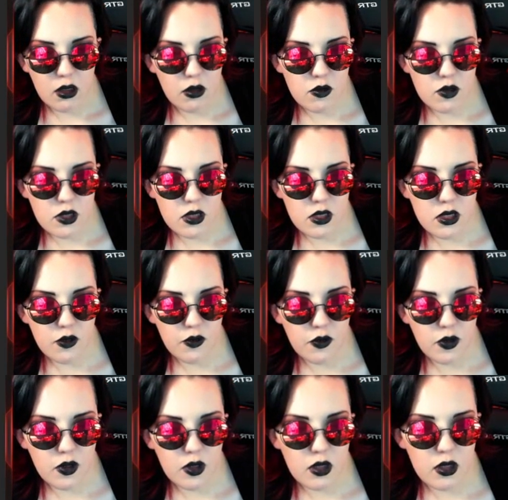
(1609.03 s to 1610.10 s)
That was a
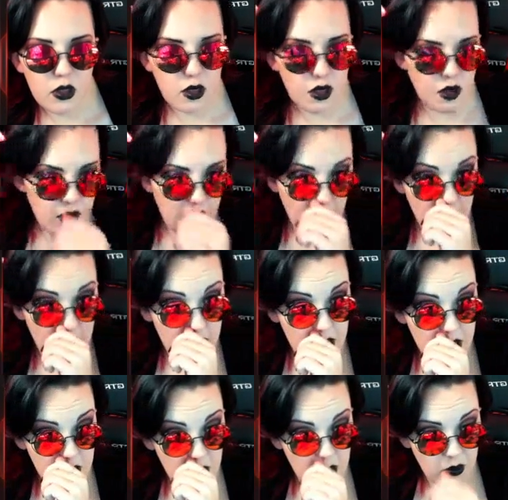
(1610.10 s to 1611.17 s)
different thing I
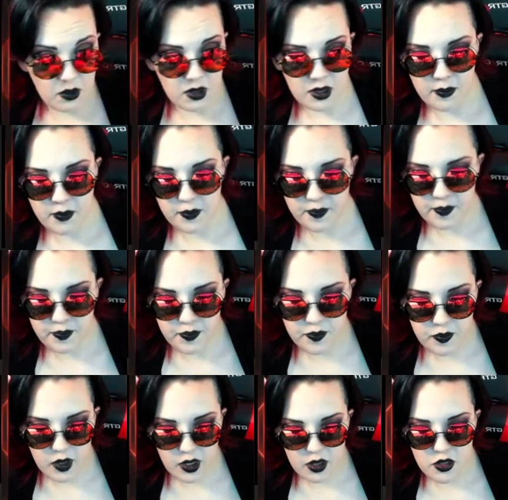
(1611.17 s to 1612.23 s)
did to it. Hold on.
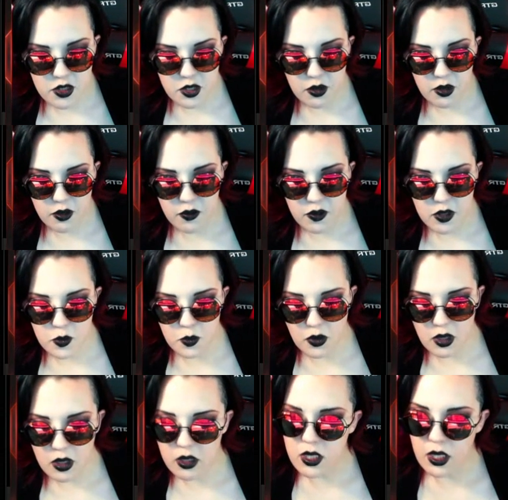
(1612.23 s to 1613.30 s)
I can show you the finished
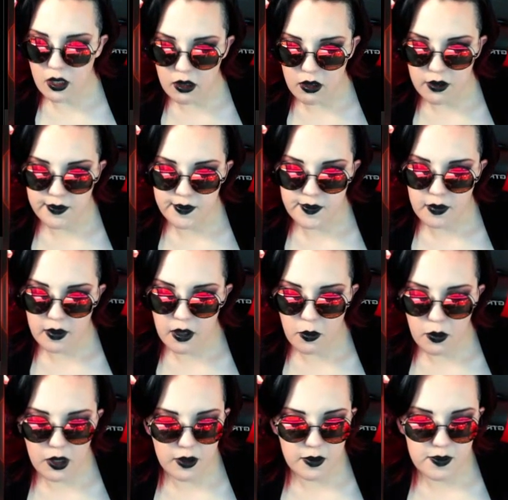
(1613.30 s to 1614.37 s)
product here.
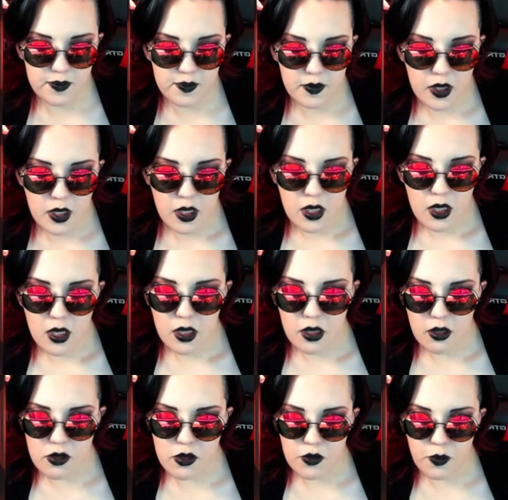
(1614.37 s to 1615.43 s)
There we go.
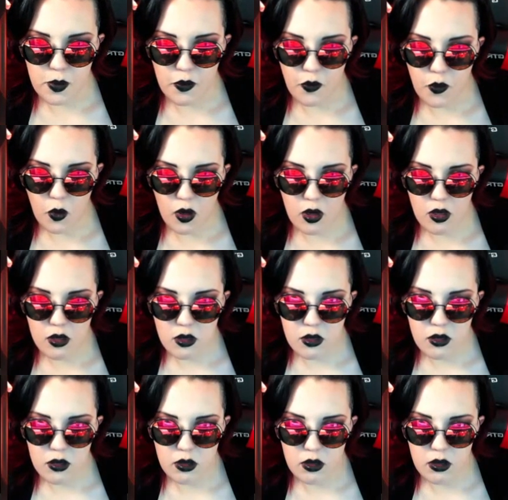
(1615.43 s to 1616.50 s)
Here's the before
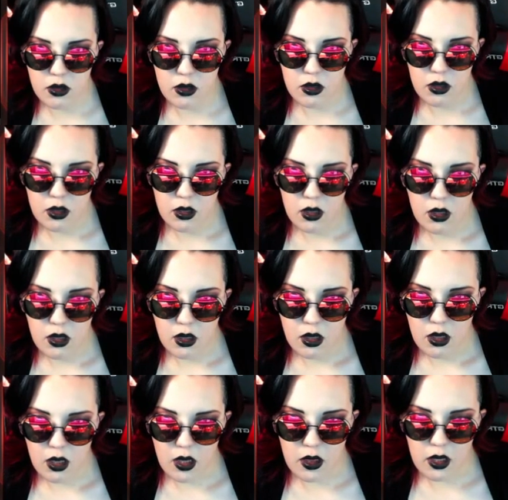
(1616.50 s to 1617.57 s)

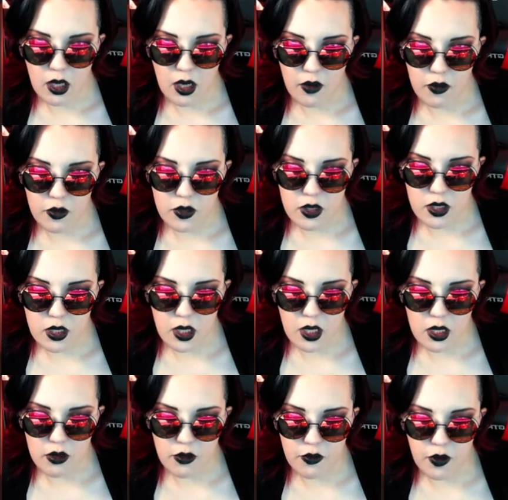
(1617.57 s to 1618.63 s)
and the after to
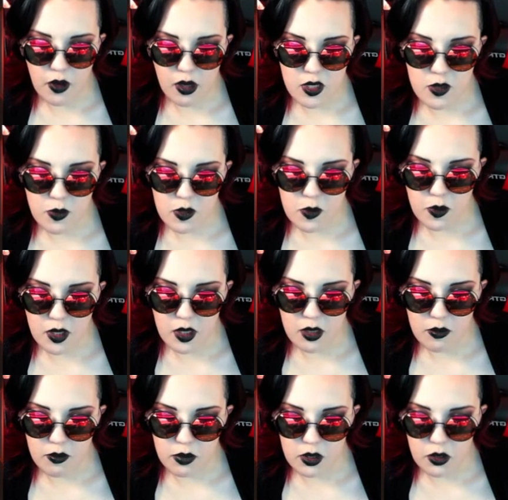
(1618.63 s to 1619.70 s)
that. The fog's supposed to be
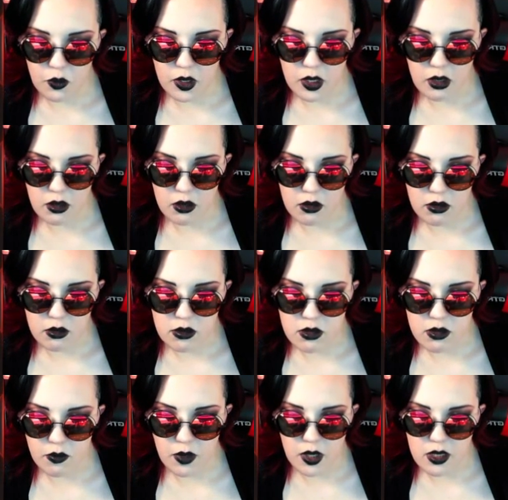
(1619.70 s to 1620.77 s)
kind of bluey
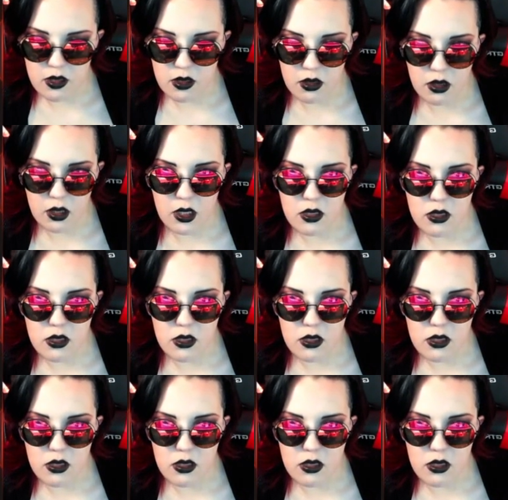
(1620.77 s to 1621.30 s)
to match the